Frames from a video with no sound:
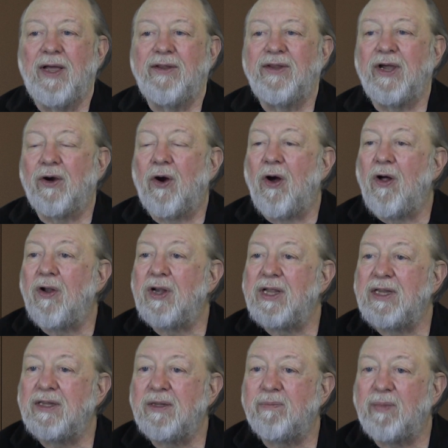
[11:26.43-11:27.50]
they're all
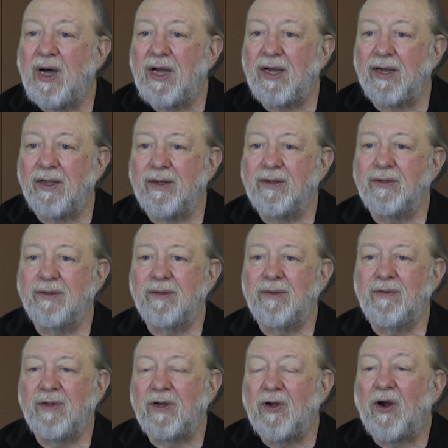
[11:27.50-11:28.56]
in the mind,
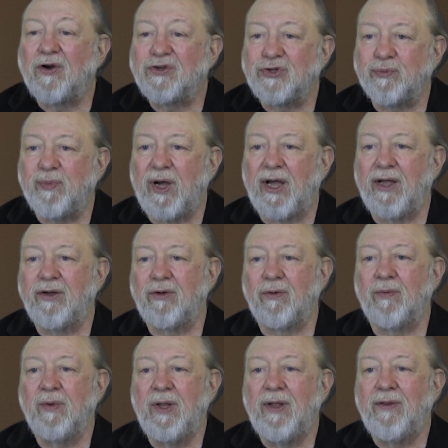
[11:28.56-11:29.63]
the larger mind, or